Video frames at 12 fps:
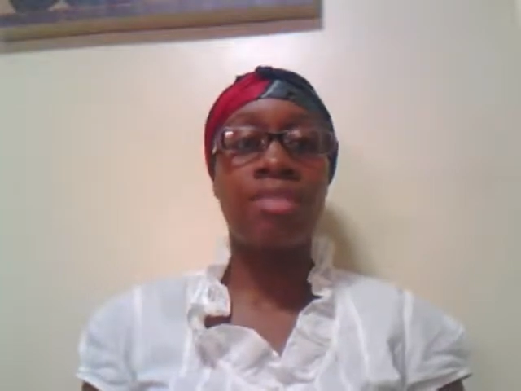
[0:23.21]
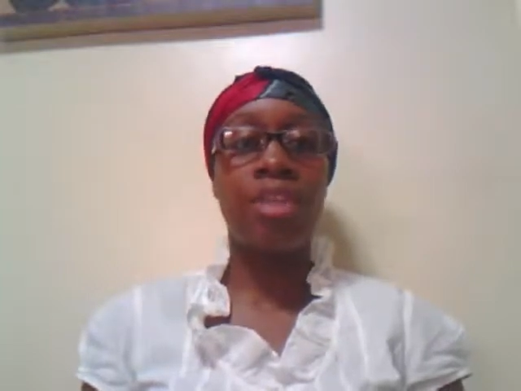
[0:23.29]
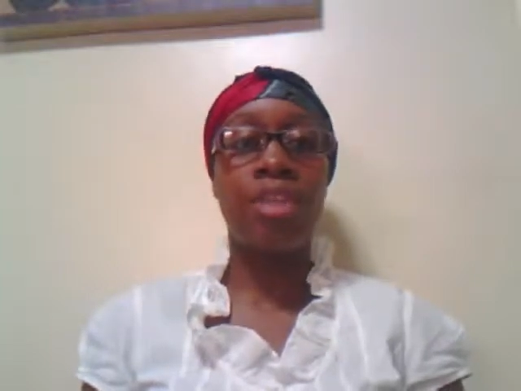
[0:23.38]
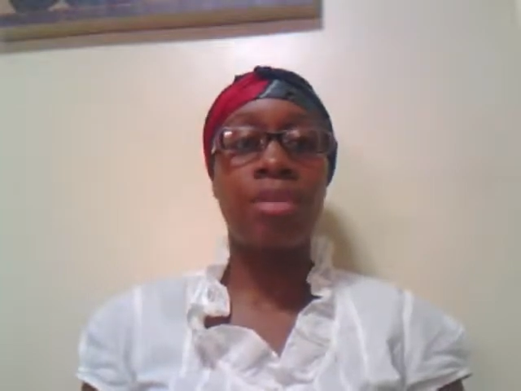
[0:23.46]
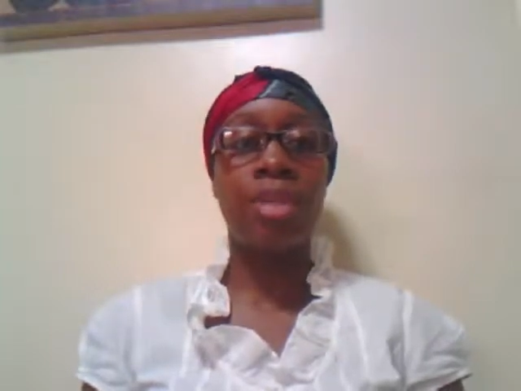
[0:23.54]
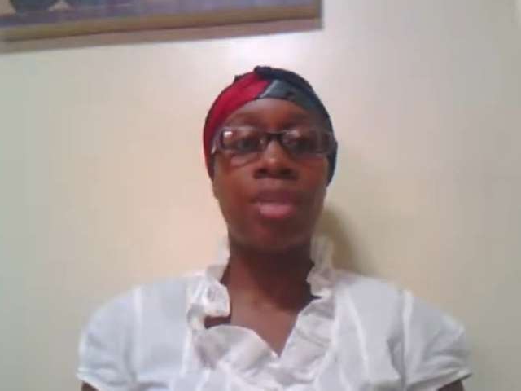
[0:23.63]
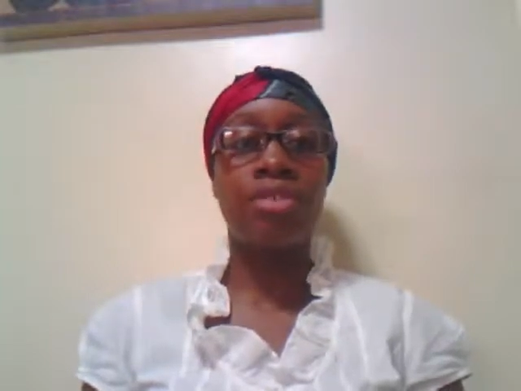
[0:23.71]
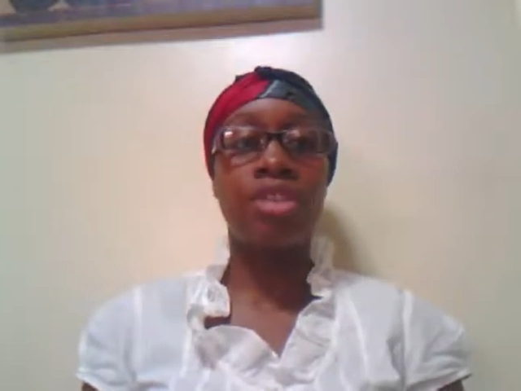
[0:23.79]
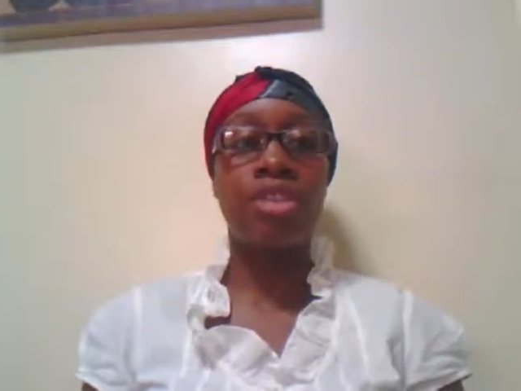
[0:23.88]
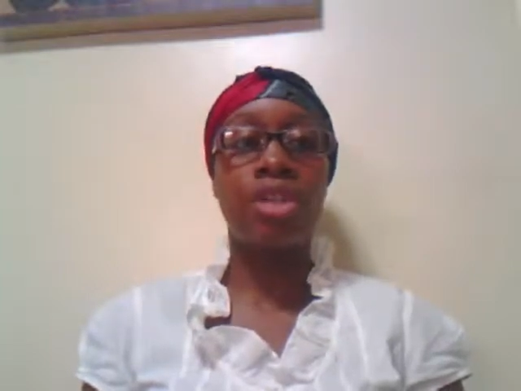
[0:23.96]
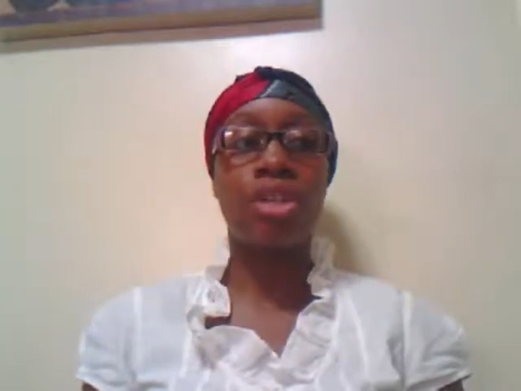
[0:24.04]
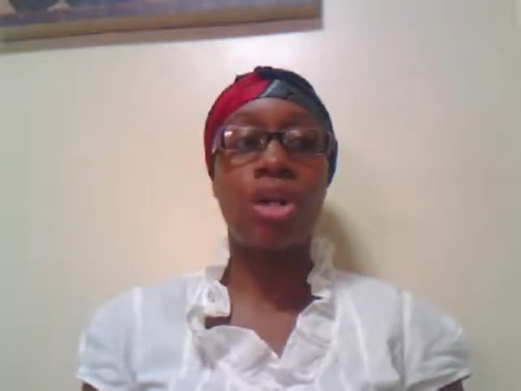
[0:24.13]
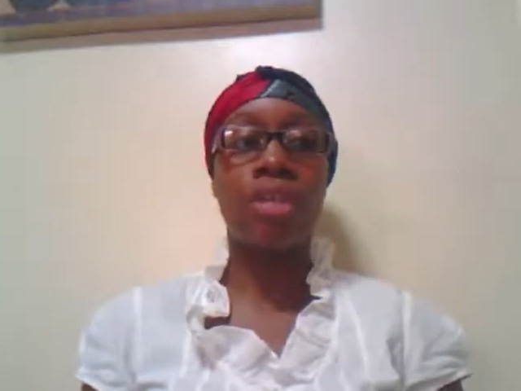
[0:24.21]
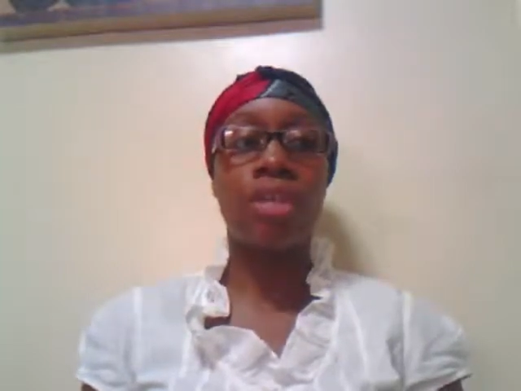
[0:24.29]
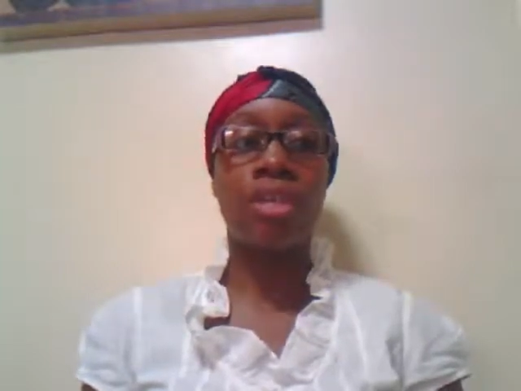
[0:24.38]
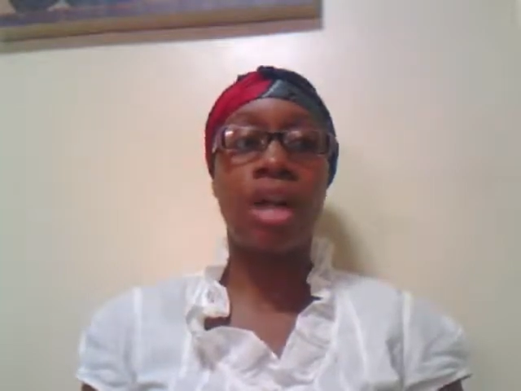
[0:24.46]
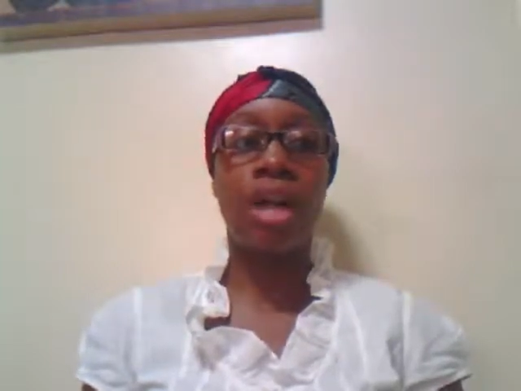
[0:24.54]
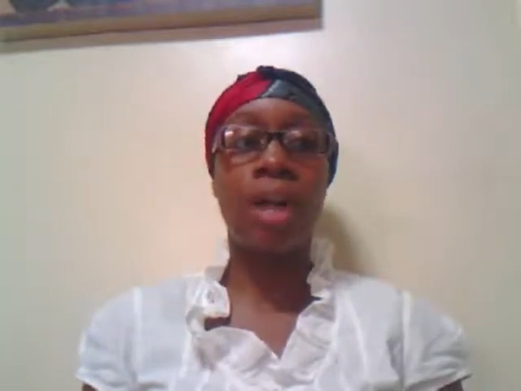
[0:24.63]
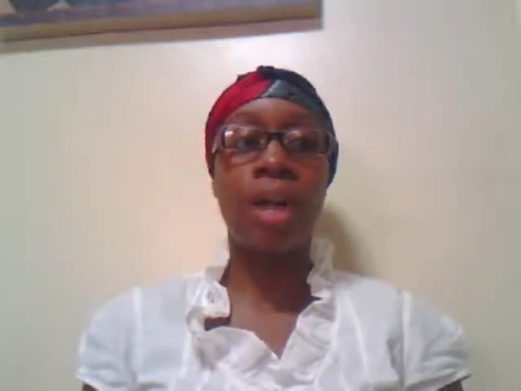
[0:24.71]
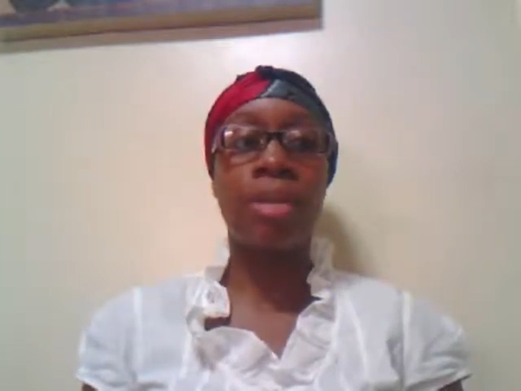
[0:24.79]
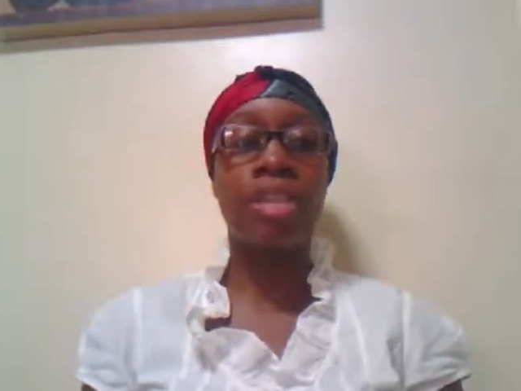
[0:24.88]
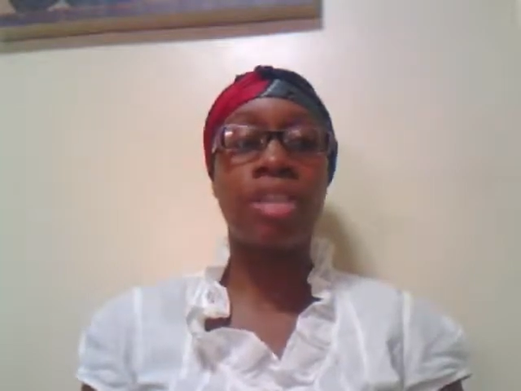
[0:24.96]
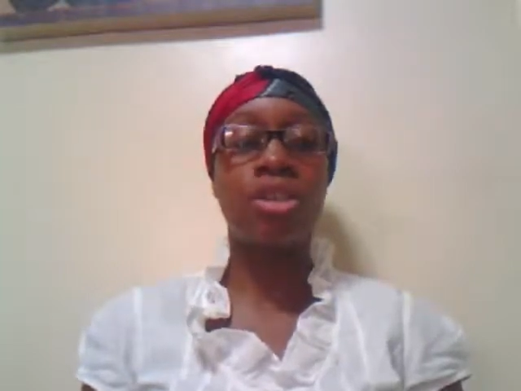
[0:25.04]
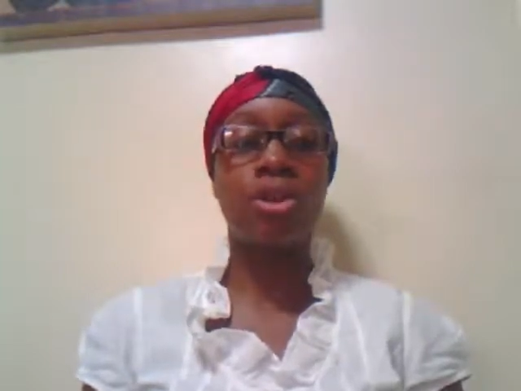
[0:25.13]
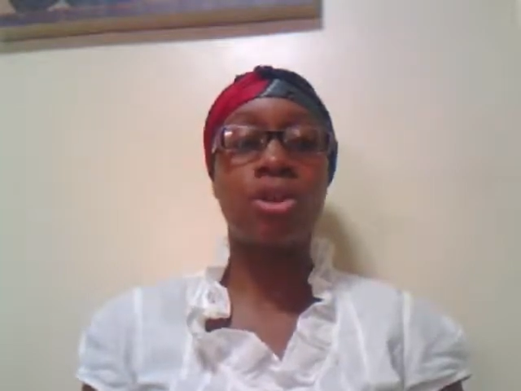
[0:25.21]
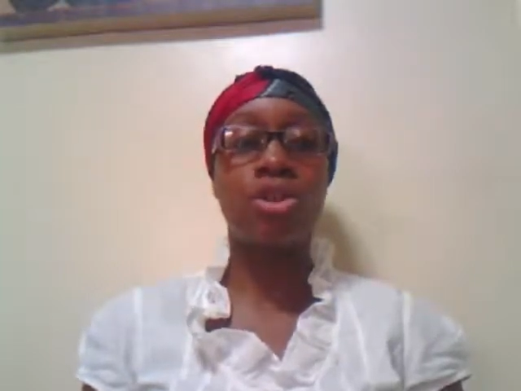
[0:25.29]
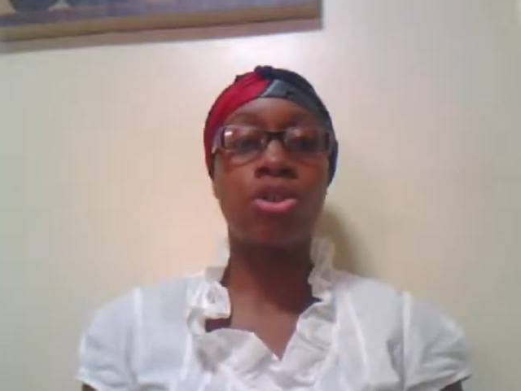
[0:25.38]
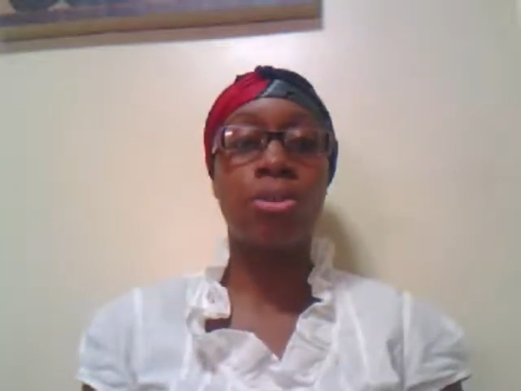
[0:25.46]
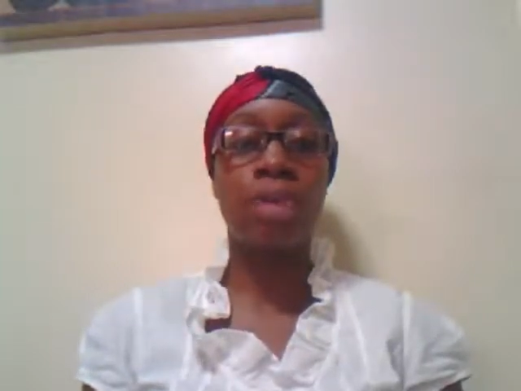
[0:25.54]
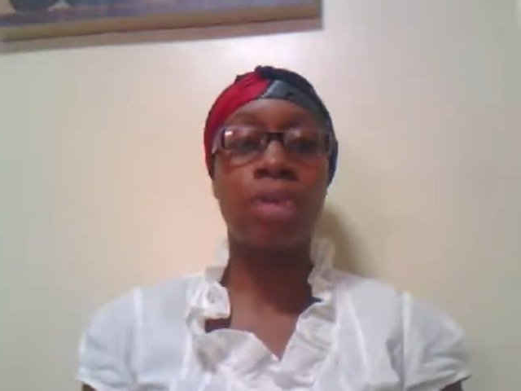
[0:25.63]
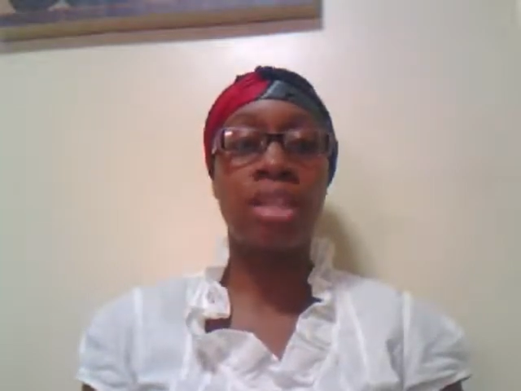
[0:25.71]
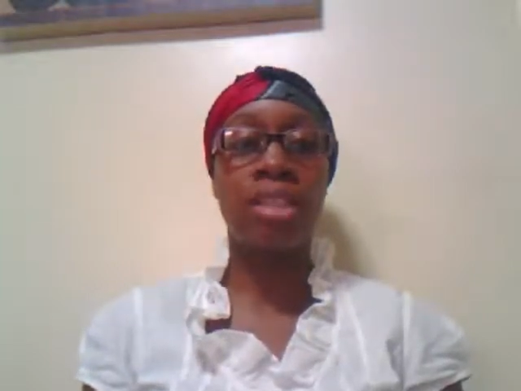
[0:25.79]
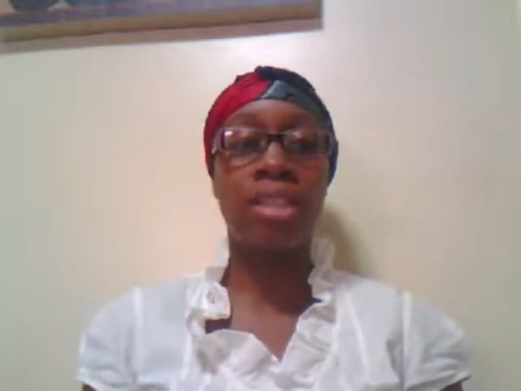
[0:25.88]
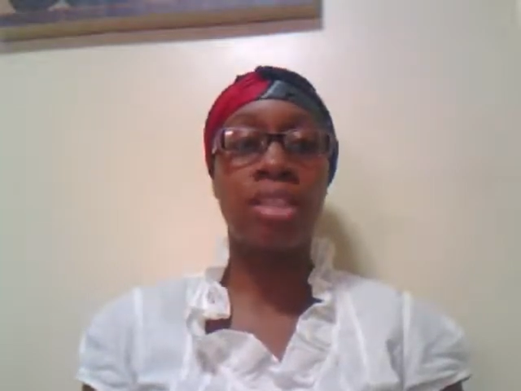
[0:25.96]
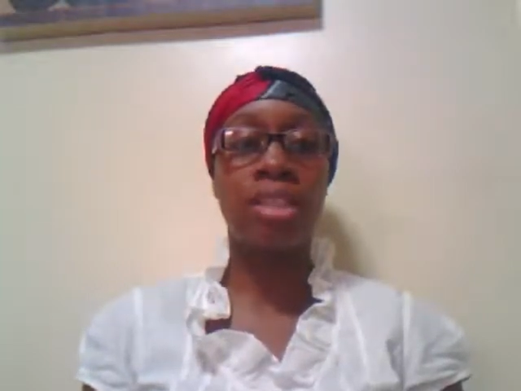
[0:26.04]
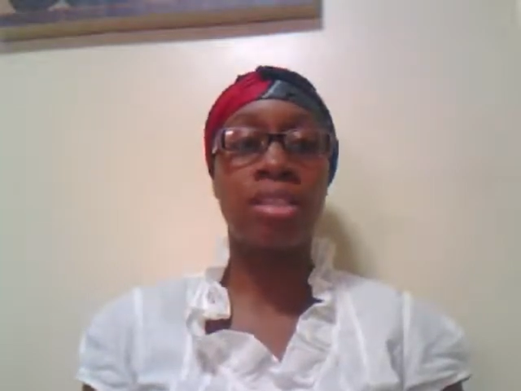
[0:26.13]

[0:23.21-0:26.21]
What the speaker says: as a result of a complex cultural process